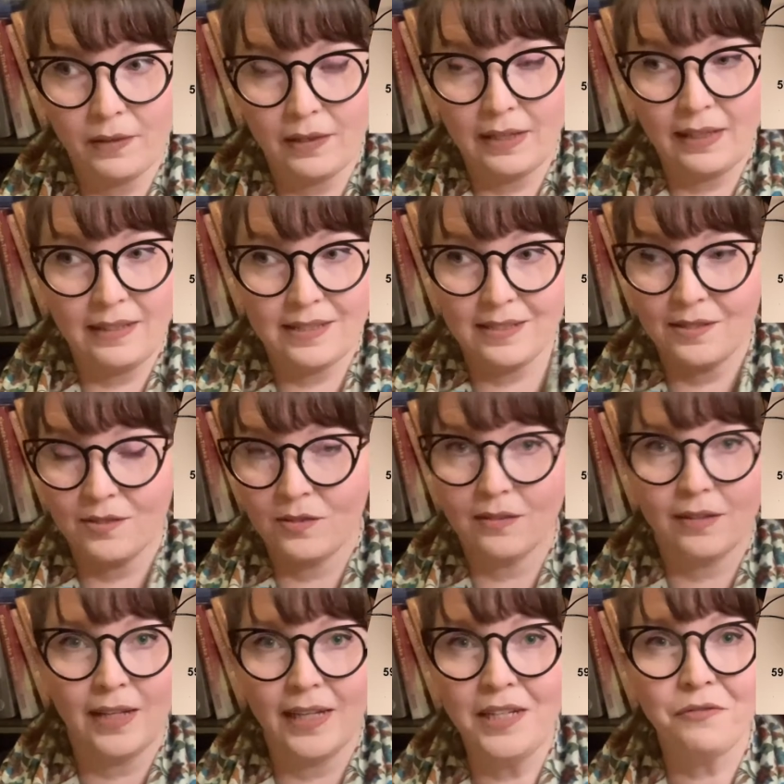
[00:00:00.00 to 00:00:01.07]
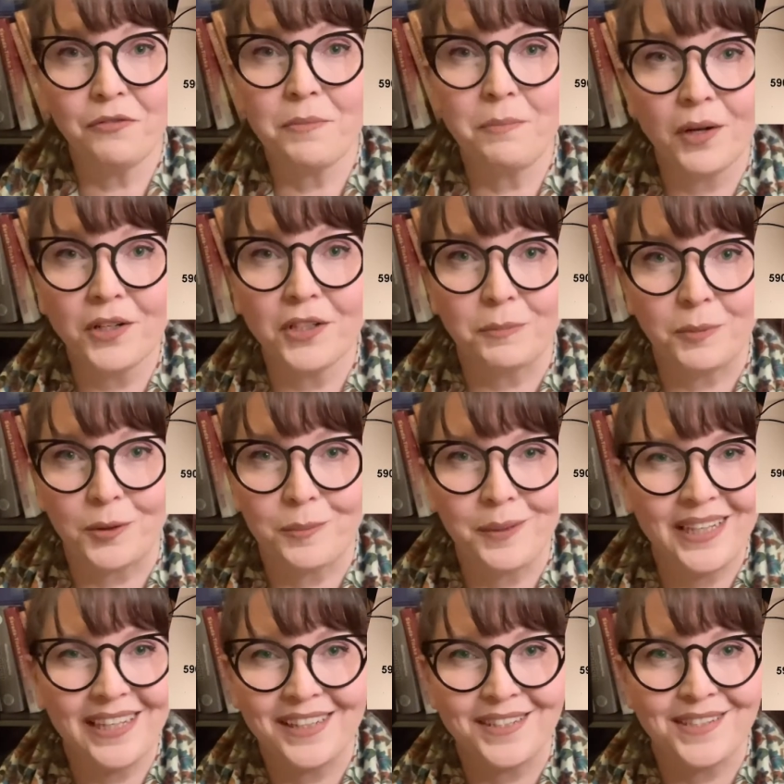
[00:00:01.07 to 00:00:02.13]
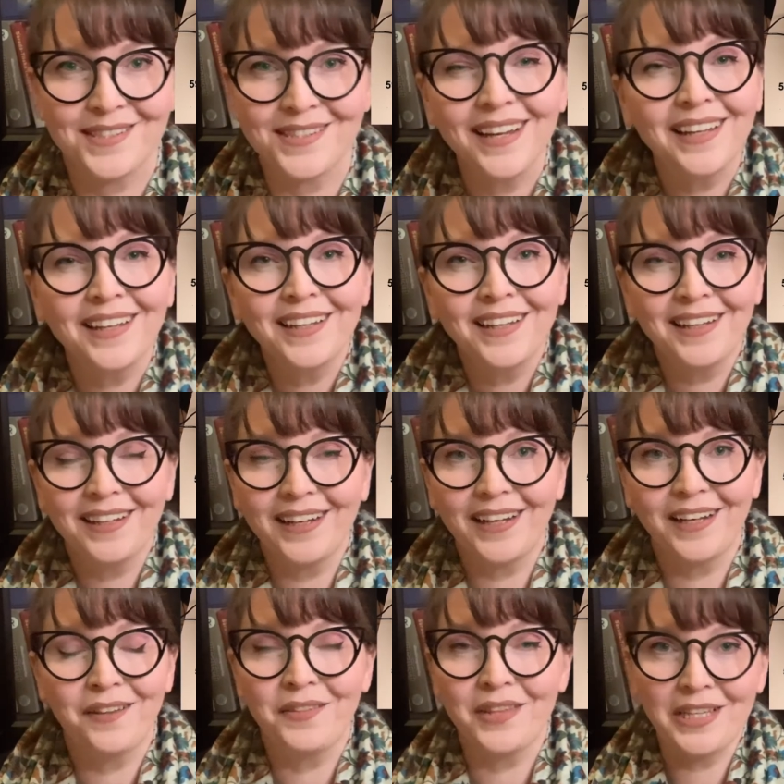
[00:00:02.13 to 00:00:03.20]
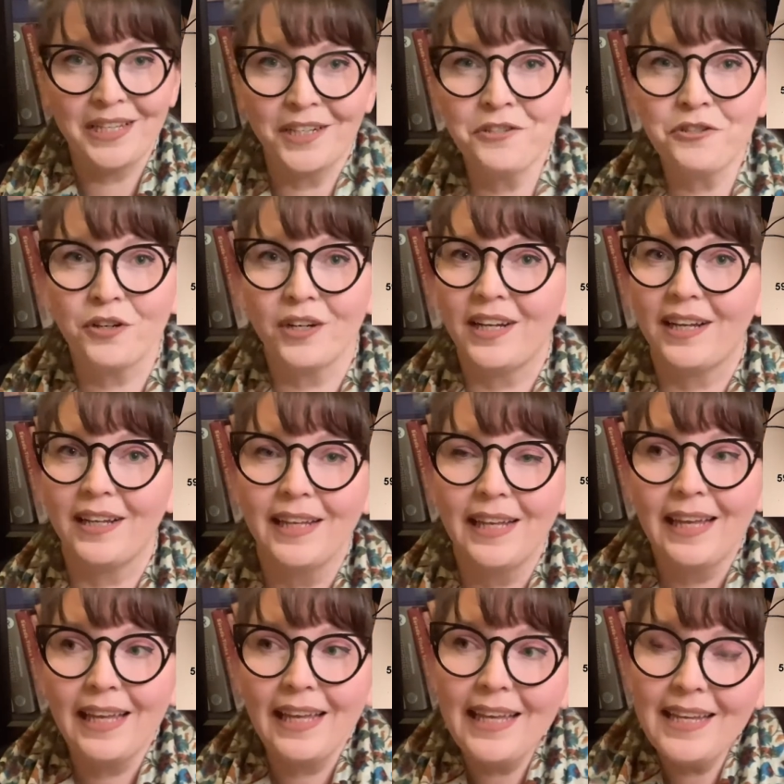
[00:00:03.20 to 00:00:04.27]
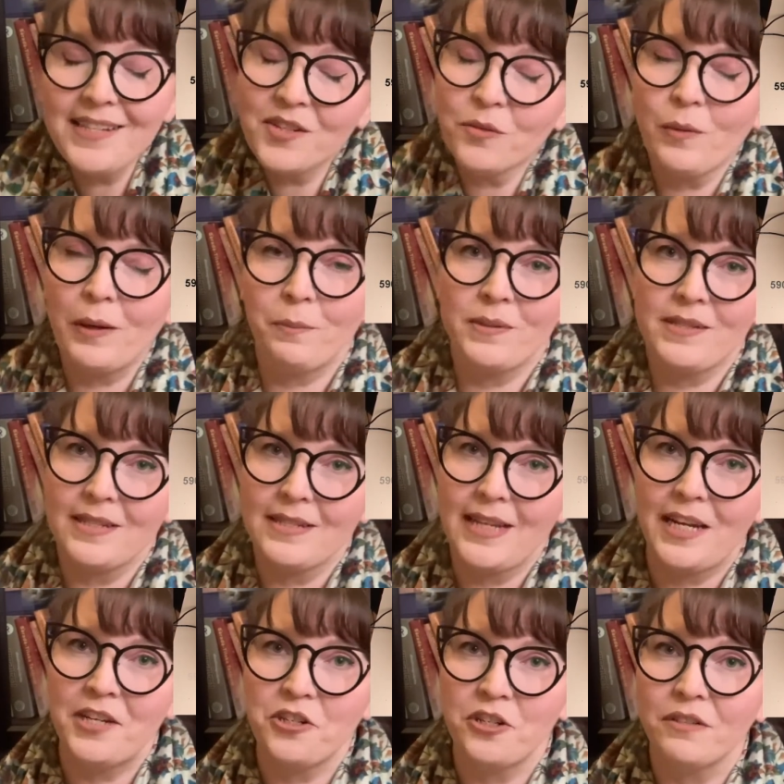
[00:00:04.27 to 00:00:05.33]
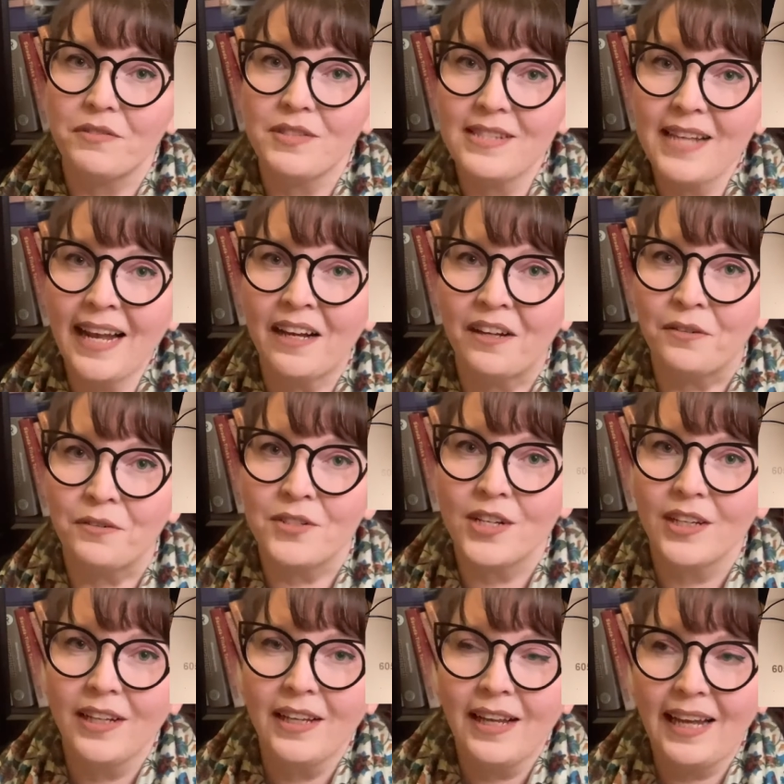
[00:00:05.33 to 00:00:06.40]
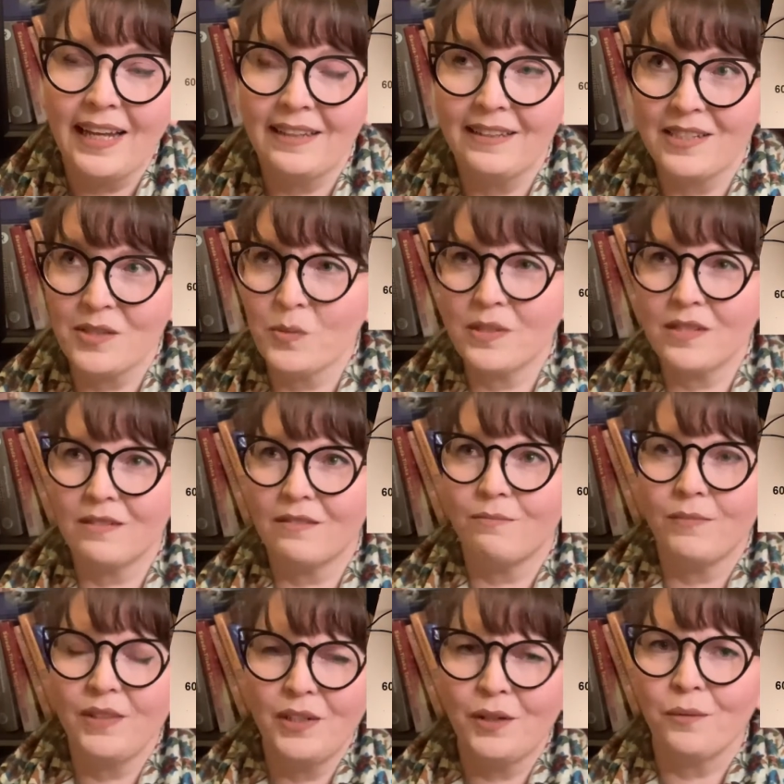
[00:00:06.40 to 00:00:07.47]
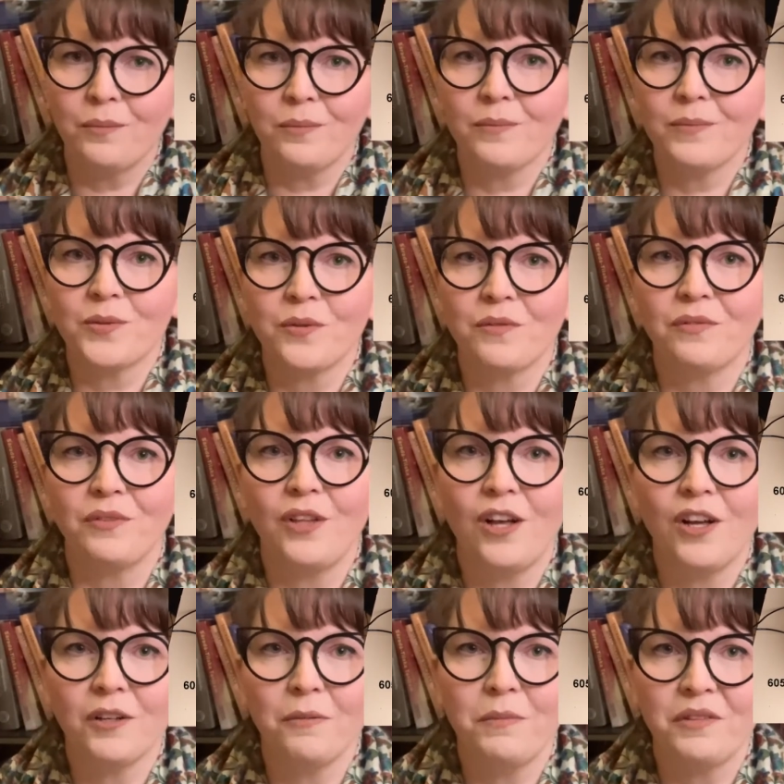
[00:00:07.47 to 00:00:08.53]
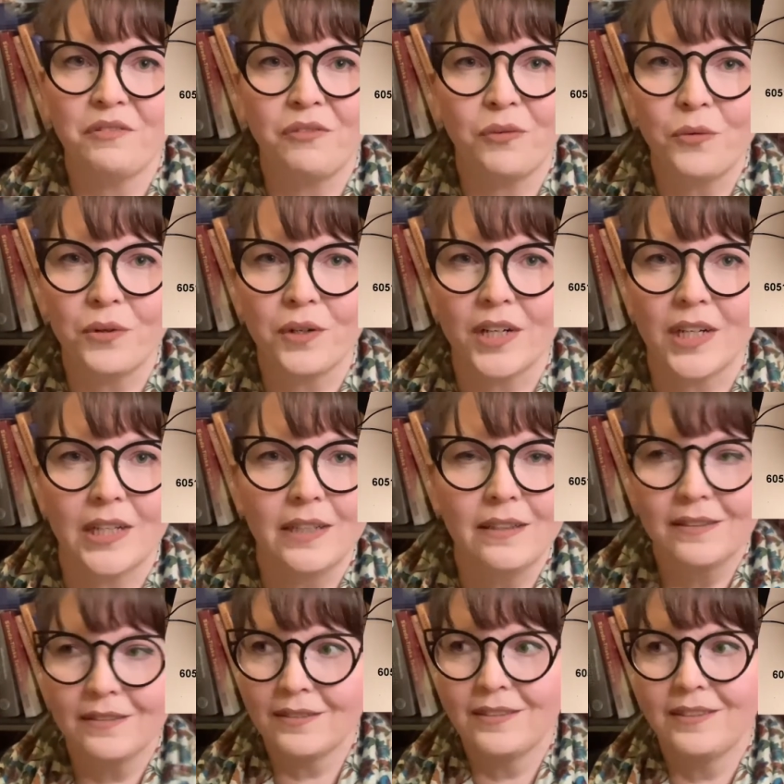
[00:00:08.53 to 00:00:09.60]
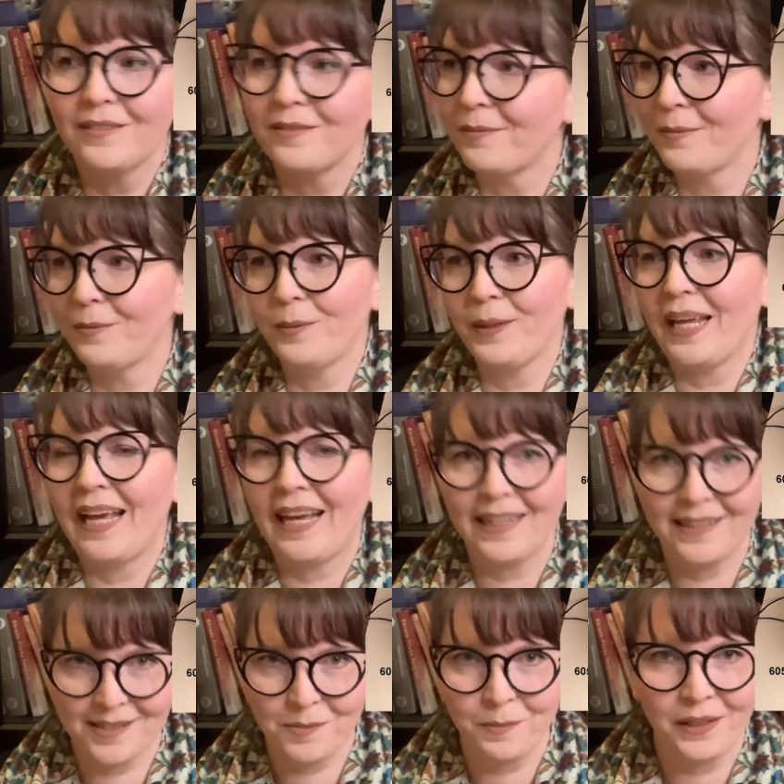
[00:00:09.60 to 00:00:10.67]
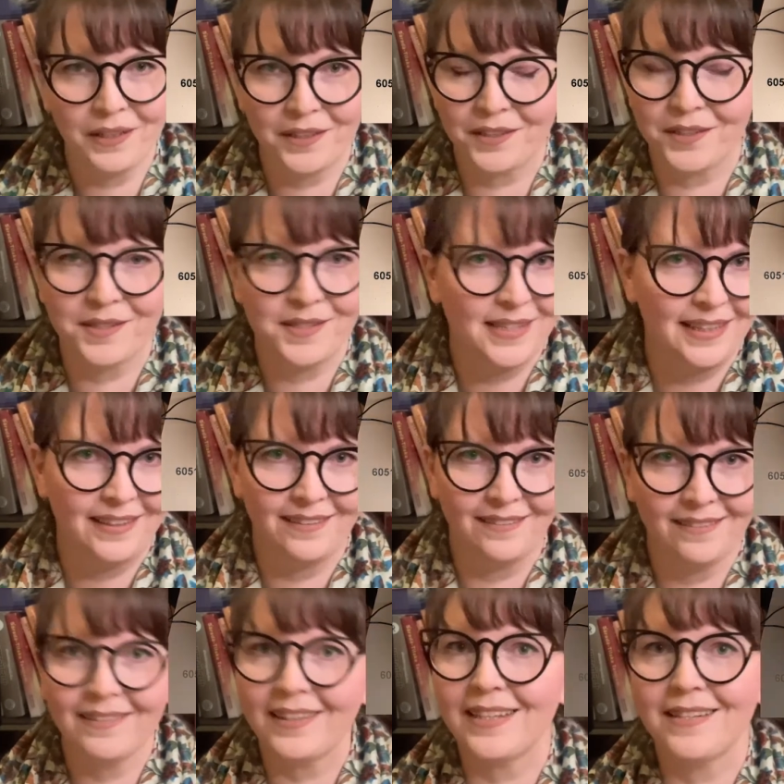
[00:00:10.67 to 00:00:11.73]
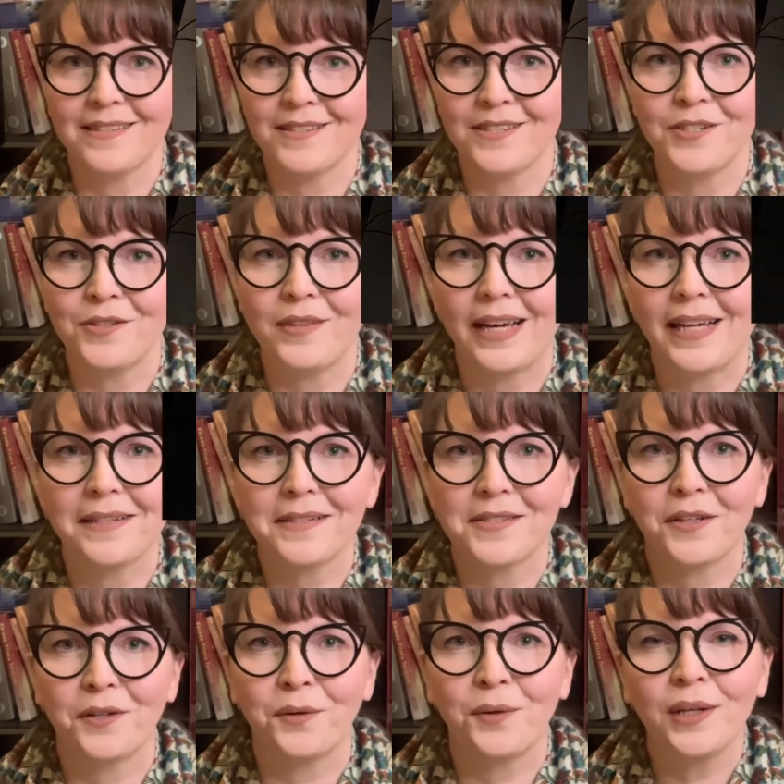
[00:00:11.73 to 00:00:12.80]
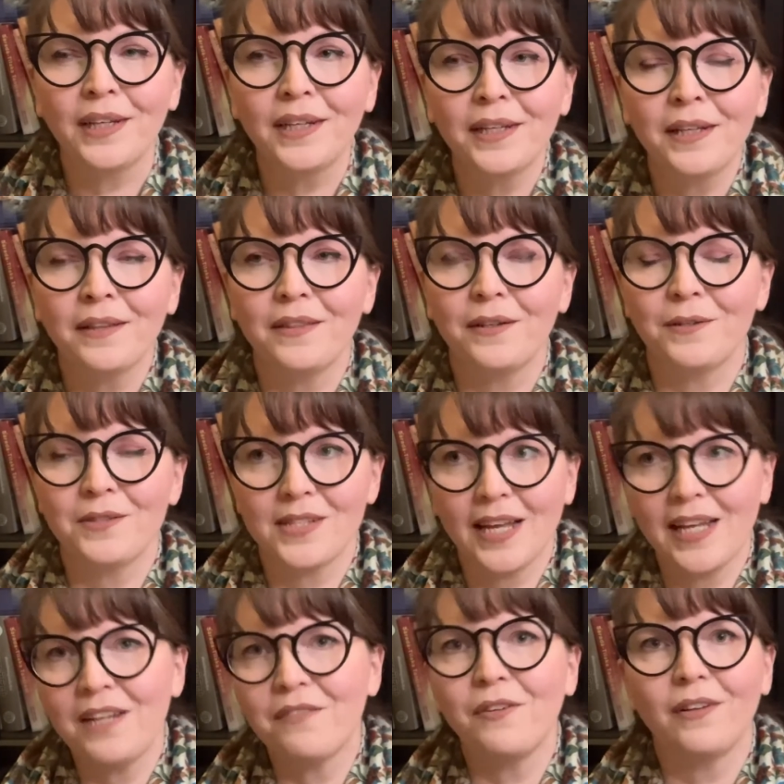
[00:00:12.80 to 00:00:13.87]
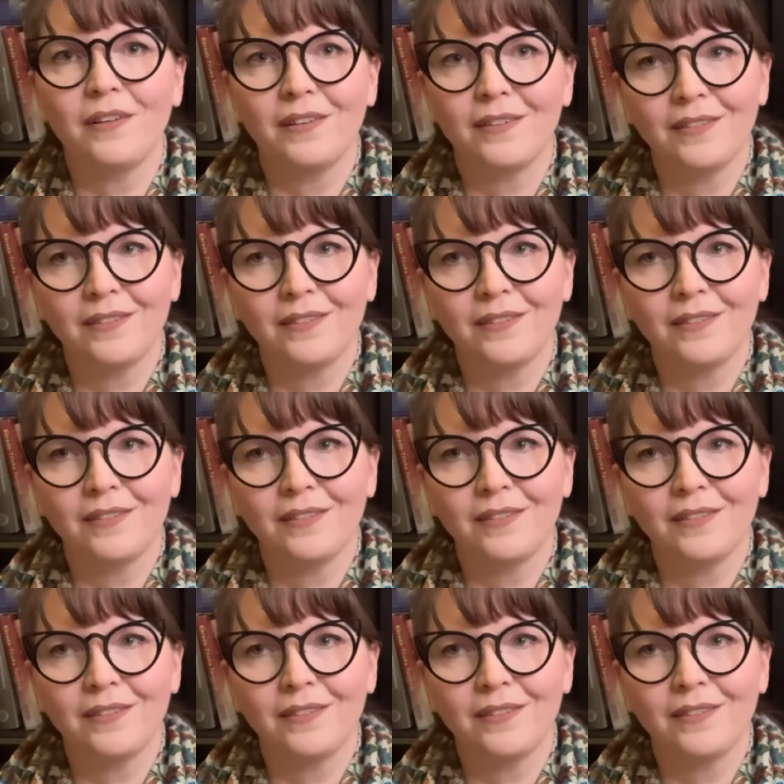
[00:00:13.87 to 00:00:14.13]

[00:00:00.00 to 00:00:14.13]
And this is kind of remarkable because the yantra is a representation of sound. And this was, sort of long before we had speakers and things to do that. So it's kind of a